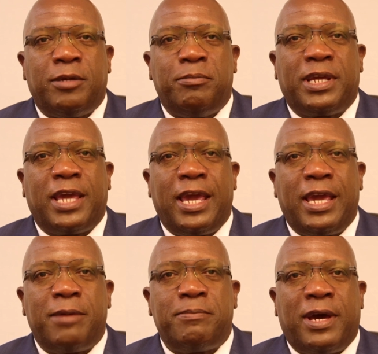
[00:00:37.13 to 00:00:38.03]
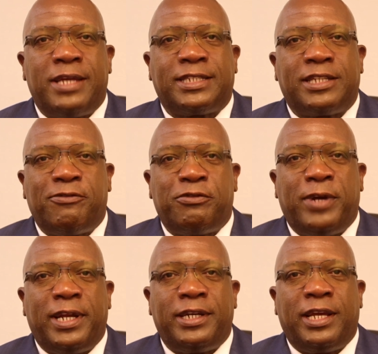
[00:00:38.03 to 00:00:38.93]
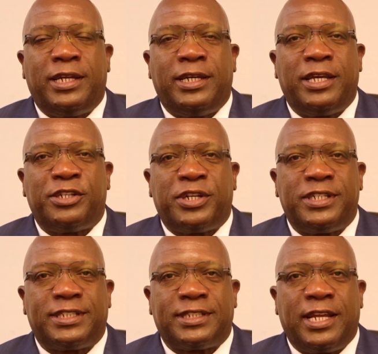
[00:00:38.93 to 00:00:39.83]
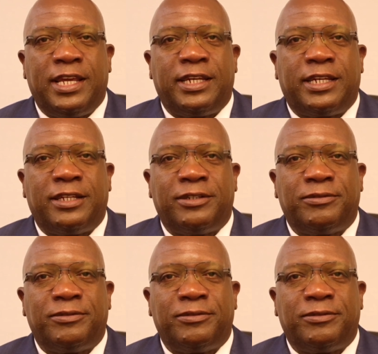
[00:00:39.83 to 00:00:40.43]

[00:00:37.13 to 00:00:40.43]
became a sovereign nation-state.